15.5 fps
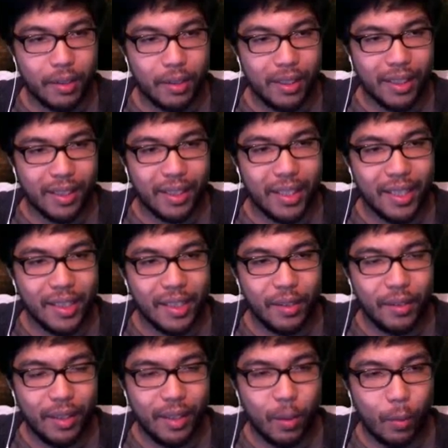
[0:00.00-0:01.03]
Look at this, you
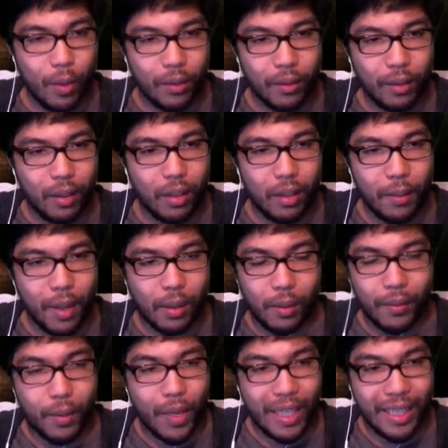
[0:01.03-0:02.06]
need a welding arm, I don't
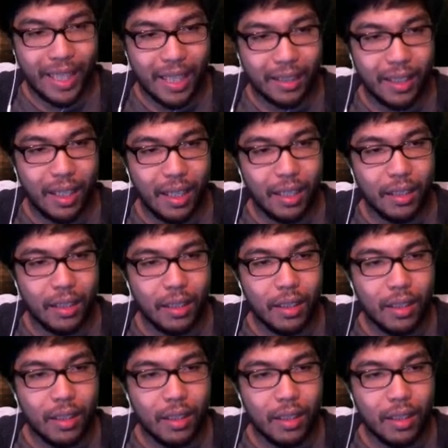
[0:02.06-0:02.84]
even know how to get that.